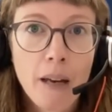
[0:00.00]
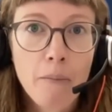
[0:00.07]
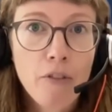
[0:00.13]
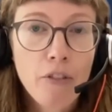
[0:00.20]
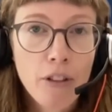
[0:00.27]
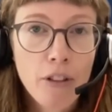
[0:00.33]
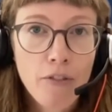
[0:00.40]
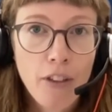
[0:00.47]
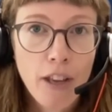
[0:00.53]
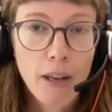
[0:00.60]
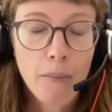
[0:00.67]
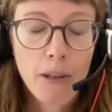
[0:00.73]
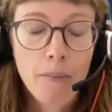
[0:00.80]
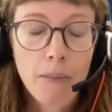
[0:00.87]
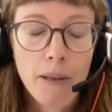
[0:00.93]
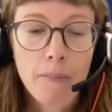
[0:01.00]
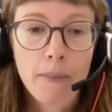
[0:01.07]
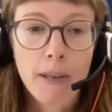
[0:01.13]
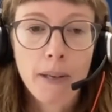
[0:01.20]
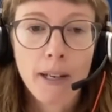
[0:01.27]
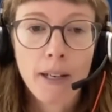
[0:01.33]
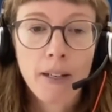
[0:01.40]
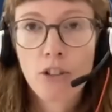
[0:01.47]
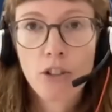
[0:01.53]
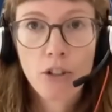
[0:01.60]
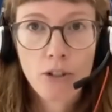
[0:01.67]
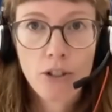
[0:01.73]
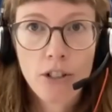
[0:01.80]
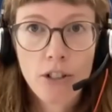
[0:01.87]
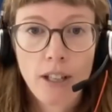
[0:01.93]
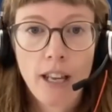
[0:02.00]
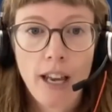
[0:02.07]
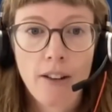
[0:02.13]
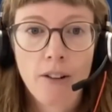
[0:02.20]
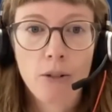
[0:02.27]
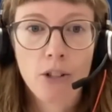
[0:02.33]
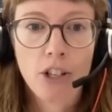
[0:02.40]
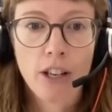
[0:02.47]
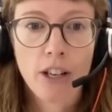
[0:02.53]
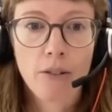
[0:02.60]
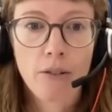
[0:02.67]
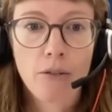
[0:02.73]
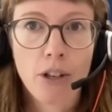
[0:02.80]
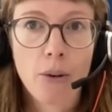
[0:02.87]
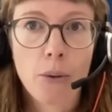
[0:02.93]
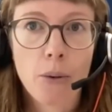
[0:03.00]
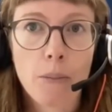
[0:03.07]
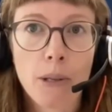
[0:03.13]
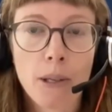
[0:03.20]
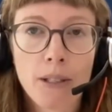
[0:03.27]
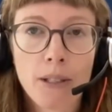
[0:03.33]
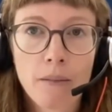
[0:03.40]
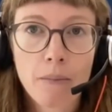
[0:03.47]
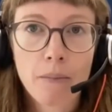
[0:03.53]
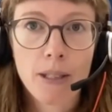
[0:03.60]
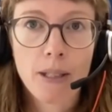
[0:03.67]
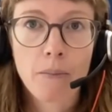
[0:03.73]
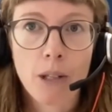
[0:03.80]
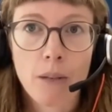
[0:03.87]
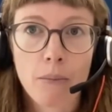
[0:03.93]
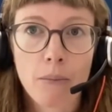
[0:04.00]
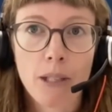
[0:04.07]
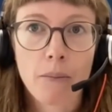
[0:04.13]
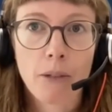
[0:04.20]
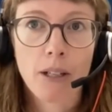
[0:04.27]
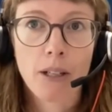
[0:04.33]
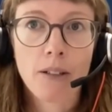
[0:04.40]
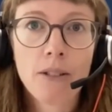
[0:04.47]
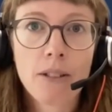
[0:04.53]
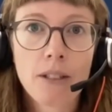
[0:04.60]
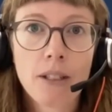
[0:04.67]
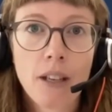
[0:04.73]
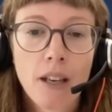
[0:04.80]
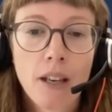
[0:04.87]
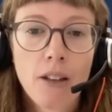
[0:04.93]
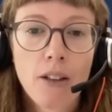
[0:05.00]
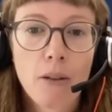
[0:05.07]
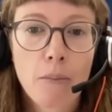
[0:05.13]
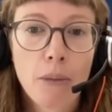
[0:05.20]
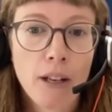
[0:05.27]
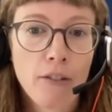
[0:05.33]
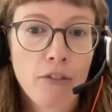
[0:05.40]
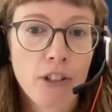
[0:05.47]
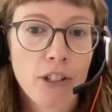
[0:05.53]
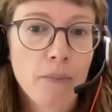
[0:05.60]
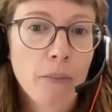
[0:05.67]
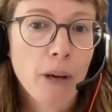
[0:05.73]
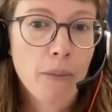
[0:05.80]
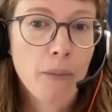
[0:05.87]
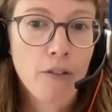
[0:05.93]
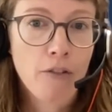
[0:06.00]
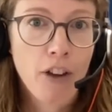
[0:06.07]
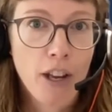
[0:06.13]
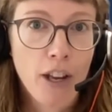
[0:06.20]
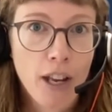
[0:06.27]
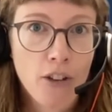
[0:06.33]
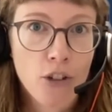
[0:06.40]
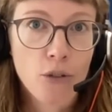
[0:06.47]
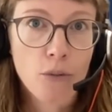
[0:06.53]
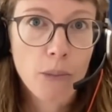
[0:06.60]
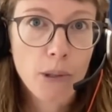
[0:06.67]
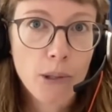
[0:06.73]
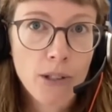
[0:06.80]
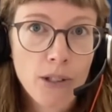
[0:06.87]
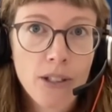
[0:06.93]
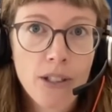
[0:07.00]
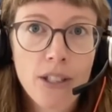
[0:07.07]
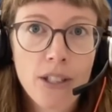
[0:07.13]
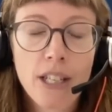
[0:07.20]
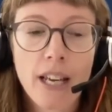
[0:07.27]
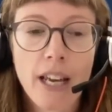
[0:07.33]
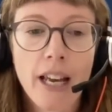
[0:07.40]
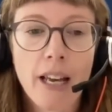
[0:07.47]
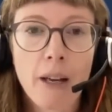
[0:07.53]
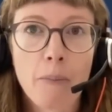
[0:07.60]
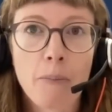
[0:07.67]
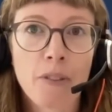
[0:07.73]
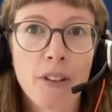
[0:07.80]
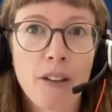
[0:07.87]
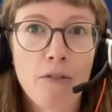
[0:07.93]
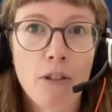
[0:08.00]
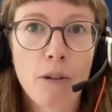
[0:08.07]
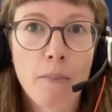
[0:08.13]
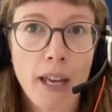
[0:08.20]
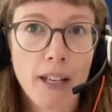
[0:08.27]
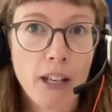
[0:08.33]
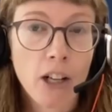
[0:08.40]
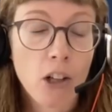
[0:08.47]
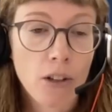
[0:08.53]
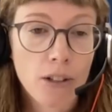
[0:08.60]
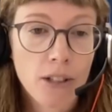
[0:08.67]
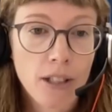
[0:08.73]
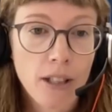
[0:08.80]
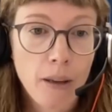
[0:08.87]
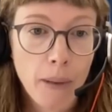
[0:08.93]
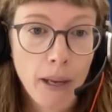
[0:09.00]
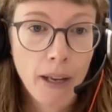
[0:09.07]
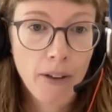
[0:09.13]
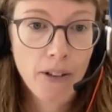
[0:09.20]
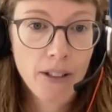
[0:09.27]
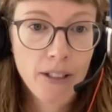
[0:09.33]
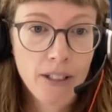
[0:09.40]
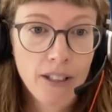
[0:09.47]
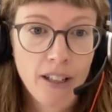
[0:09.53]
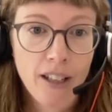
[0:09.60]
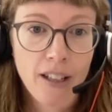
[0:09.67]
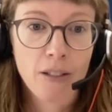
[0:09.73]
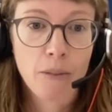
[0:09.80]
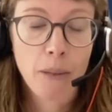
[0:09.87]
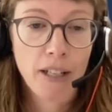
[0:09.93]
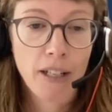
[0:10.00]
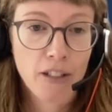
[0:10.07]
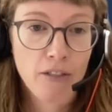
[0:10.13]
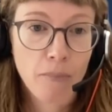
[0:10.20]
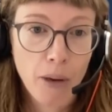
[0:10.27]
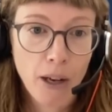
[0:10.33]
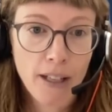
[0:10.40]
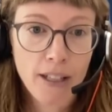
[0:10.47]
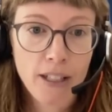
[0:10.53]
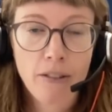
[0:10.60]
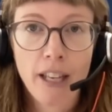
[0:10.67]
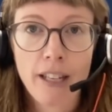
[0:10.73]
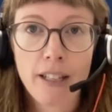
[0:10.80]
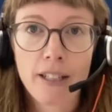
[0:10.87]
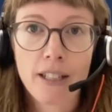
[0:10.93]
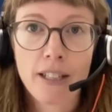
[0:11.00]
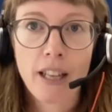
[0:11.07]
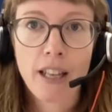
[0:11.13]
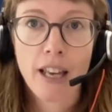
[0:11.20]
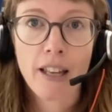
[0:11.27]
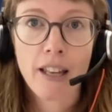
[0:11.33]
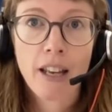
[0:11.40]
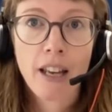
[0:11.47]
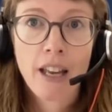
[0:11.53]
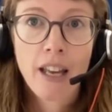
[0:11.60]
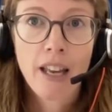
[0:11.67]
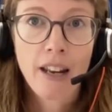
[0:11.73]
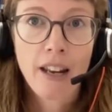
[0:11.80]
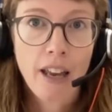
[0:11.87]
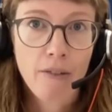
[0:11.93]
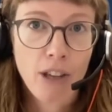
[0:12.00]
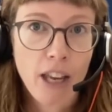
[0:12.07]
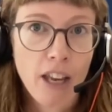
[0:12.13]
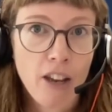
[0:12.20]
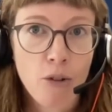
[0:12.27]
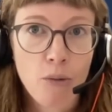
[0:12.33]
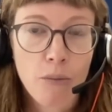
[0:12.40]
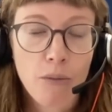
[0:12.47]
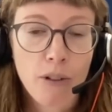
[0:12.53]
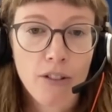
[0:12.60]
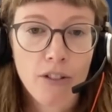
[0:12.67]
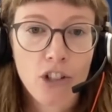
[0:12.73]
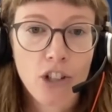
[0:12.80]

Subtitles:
For the family member, who's usually the adult child of the older person, but sometimes someone else, the benefits might be a financial boost, remaining close to their parent and peace of mind related to that, and having help with